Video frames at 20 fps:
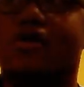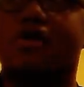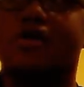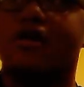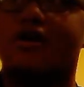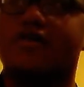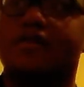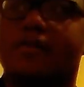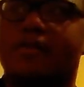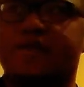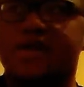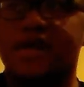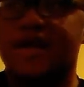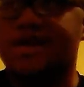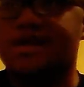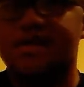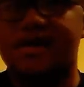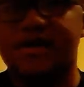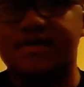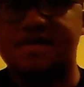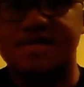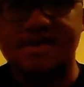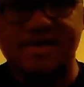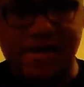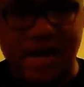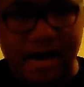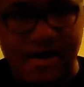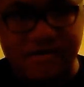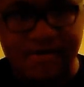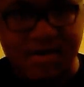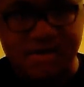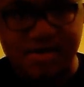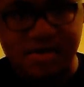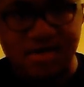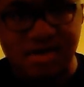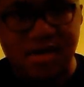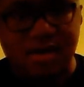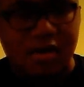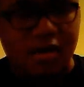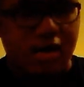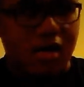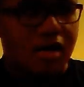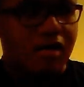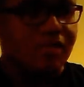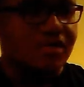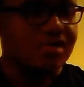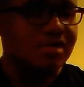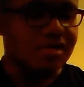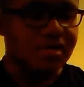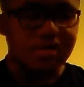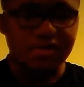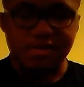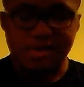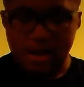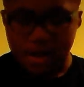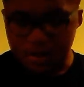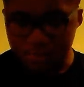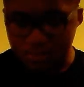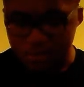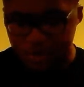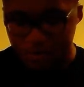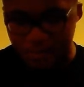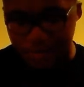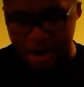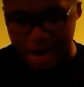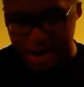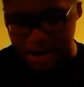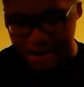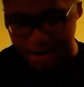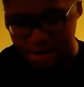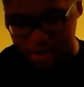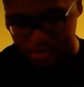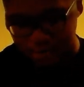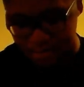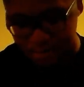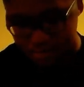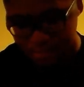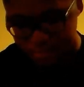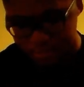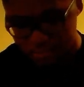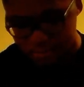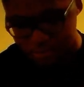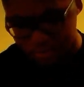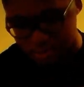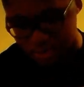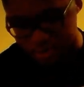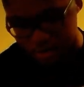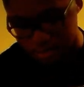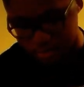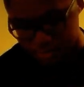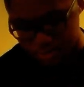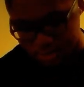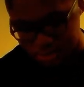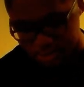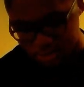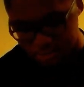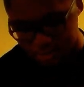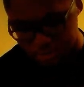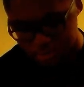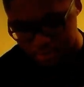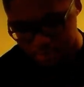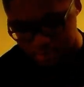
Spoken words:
girl on the planet does this, obviously. But seriously, I don't know why girls